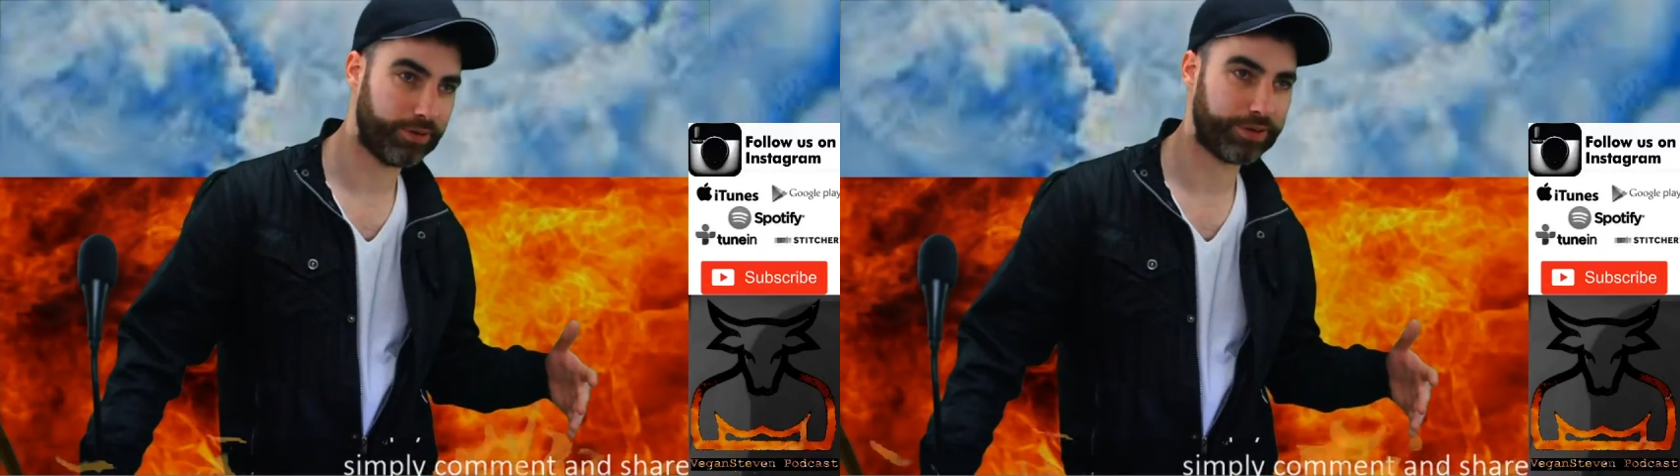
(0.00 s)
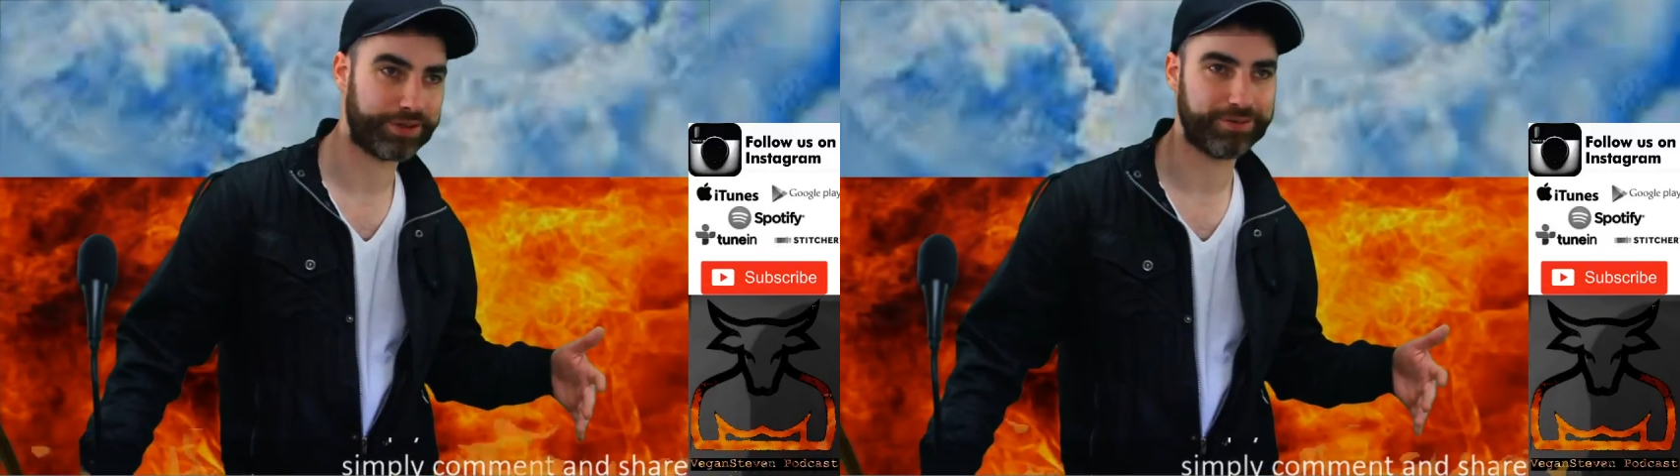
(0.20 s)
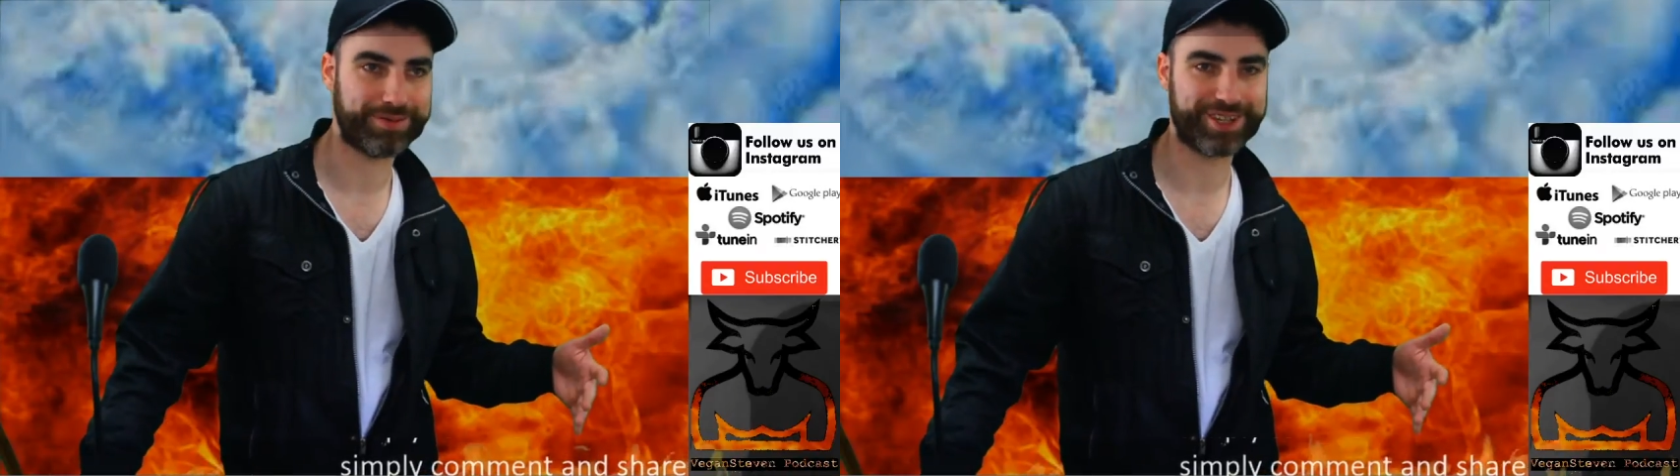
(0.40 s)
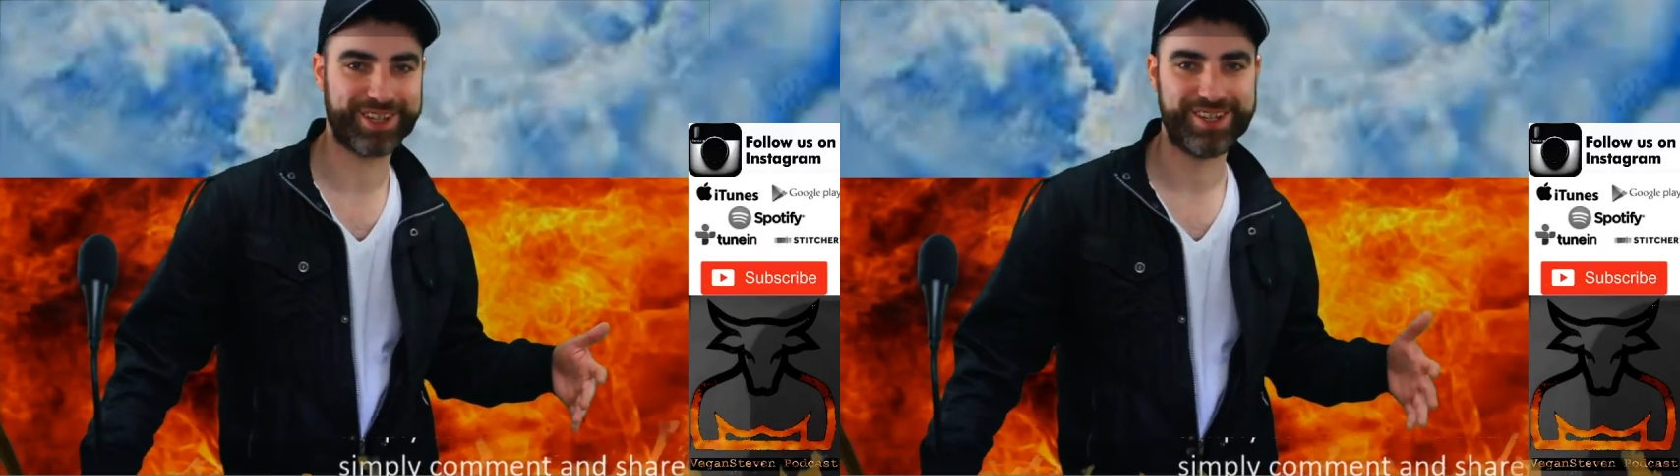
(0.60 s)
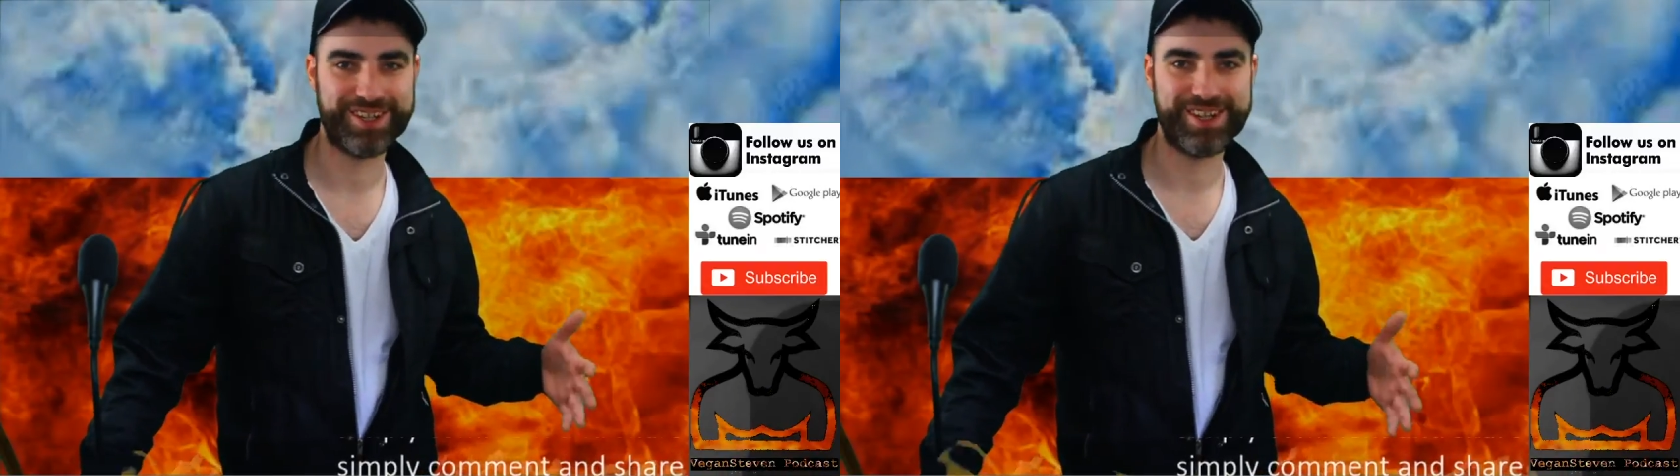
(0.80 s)
or
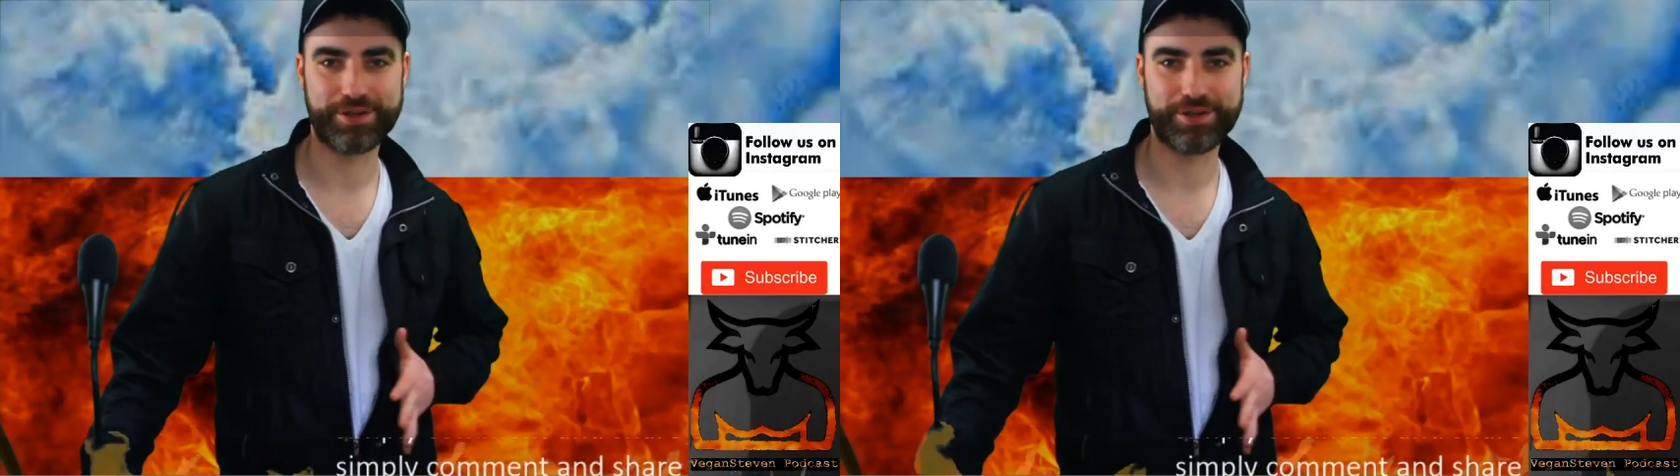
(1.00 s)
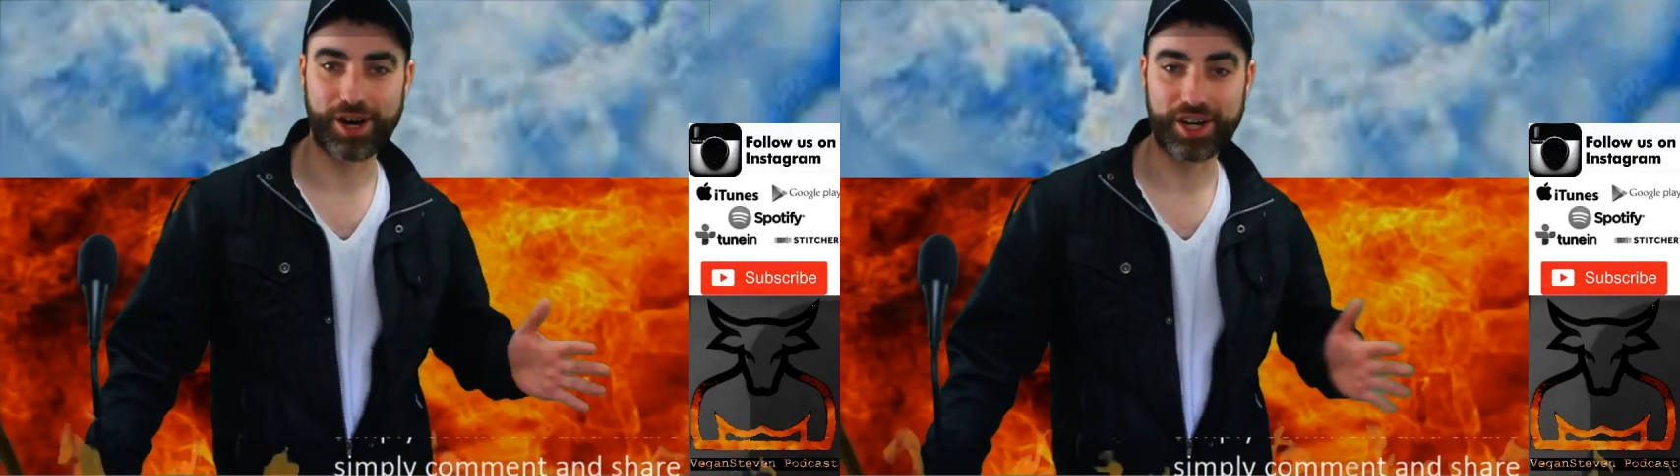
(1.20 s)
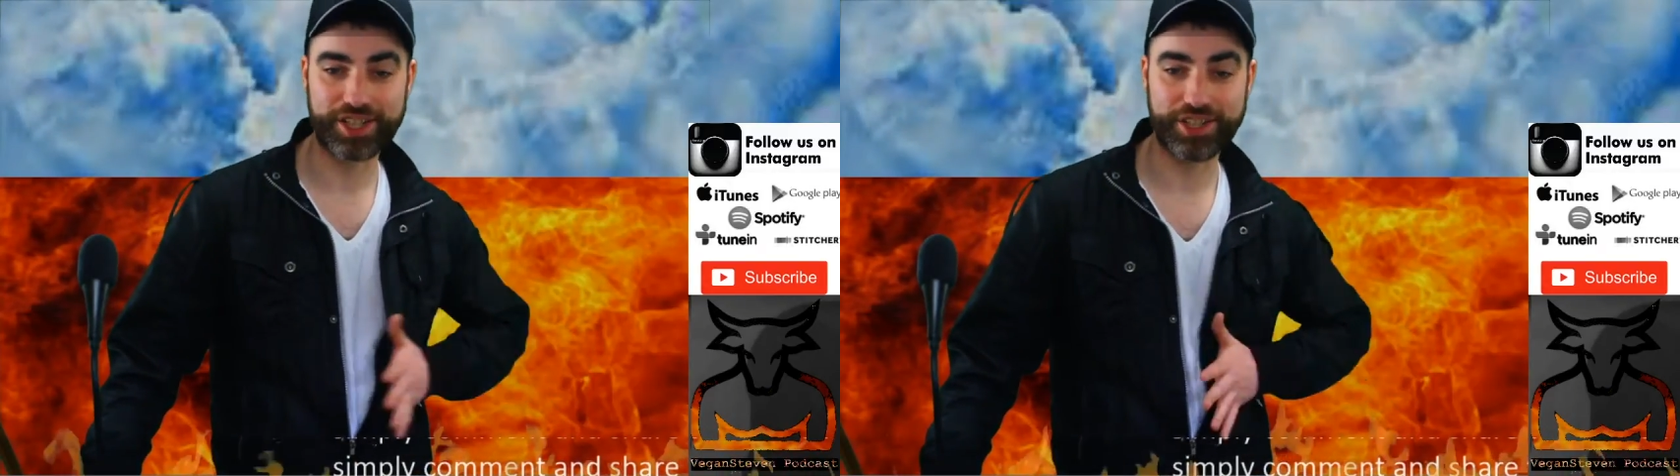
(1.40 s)
something, and your body